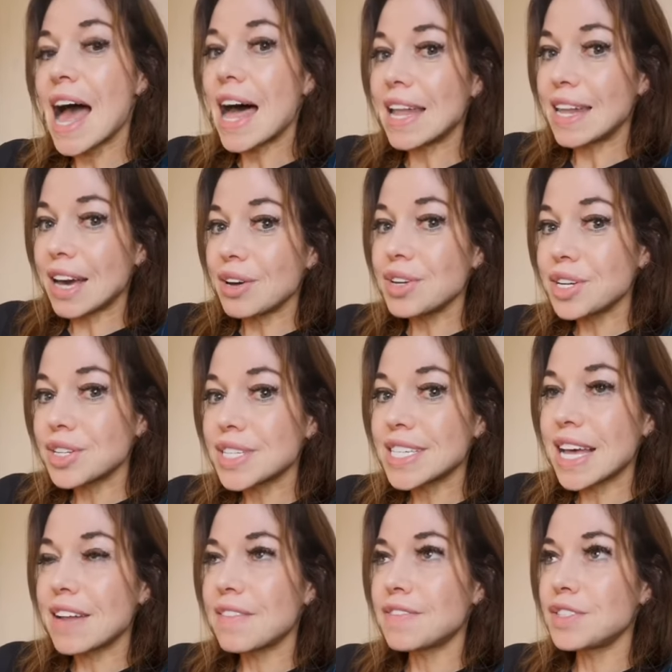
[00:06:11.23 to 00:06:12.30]
Allow
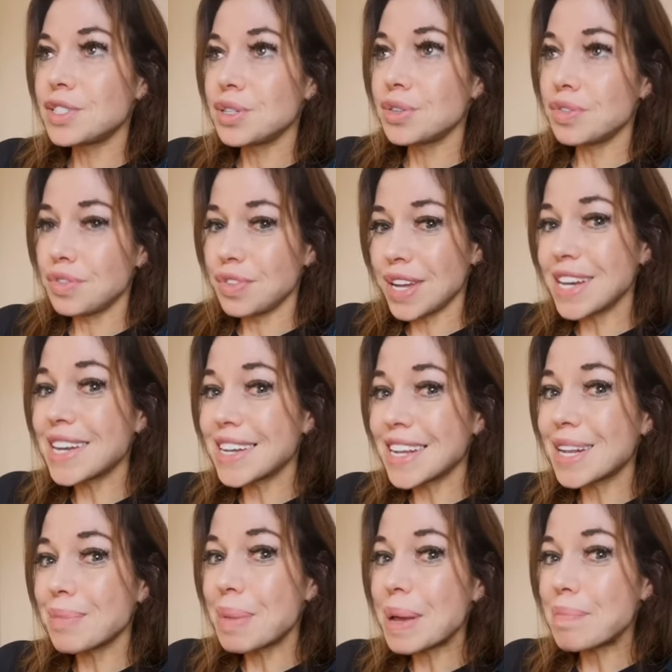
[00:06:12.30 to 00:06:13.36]
yourself to feel a
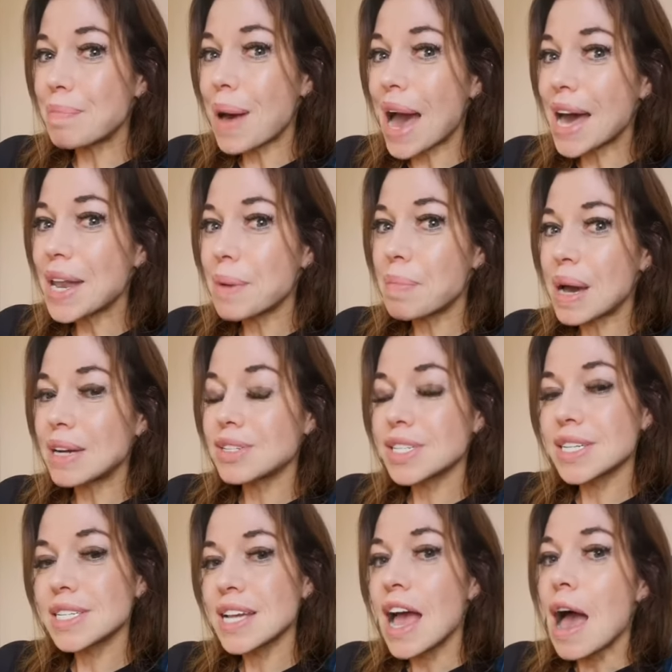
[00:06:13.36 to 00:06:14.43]
little bit bad about
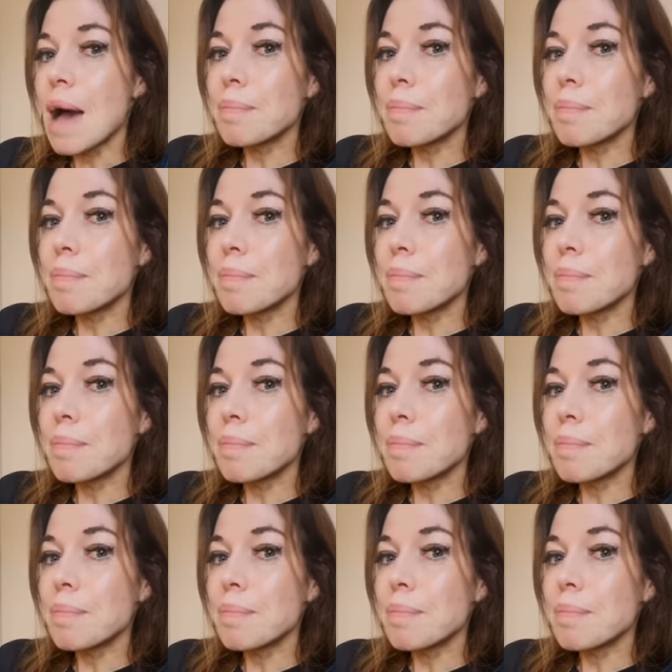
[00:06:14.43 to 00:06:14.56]
it,